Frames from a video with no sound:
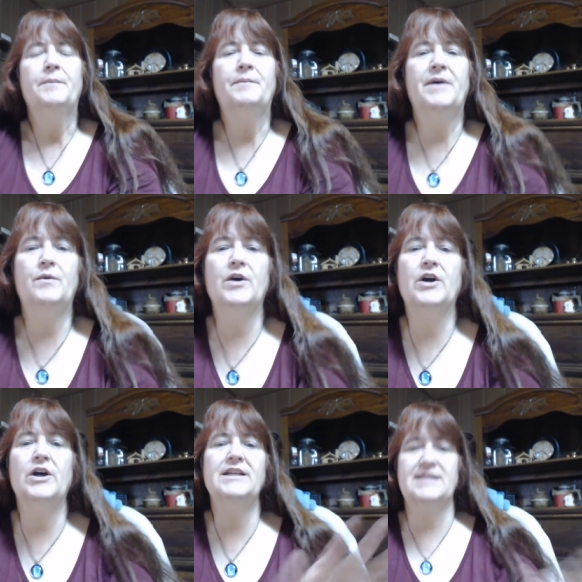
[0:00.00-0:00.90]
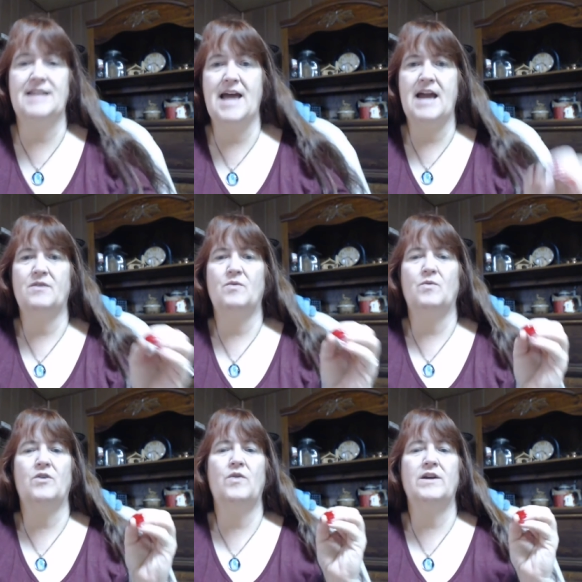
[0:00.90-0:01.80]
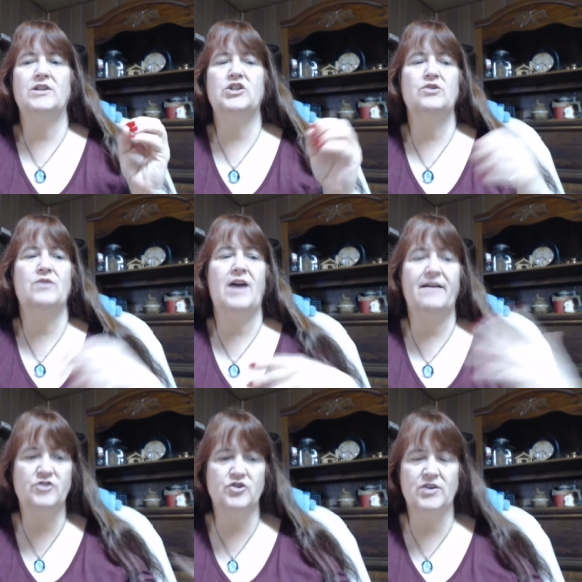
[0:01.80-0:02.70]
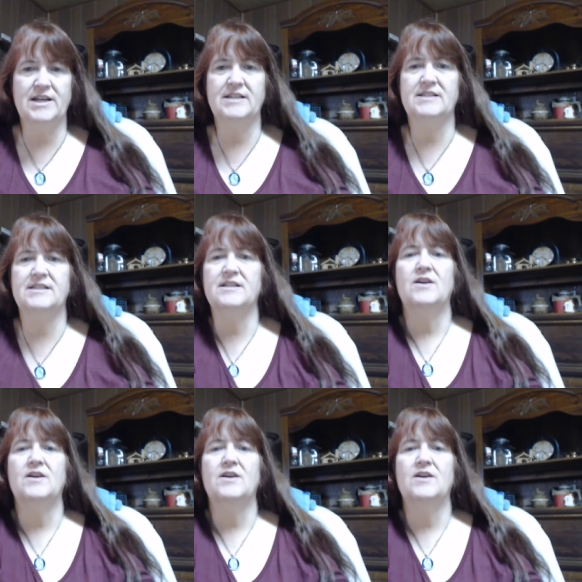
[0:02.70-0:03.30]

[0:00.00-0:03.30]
But we're going to snack, we're going to have drinks,